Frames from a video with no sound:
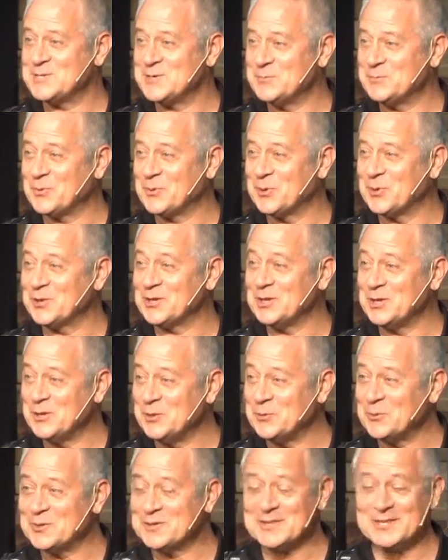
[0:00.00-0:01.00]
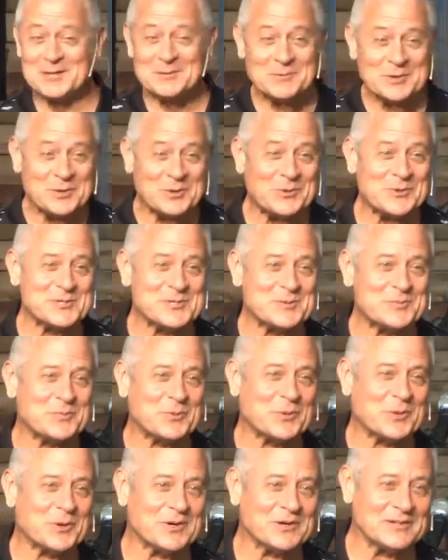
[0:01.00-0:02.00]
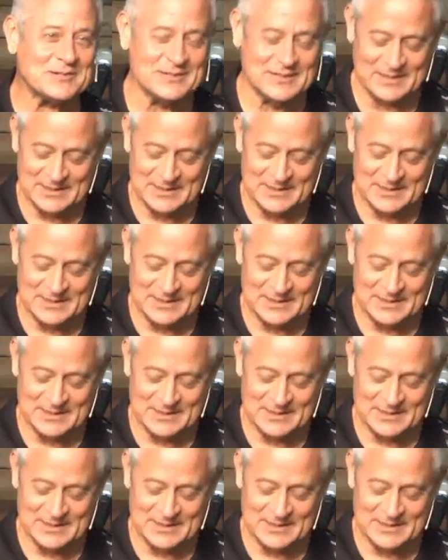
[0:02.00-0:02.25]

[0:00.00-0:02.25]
important and you want them to know it's important,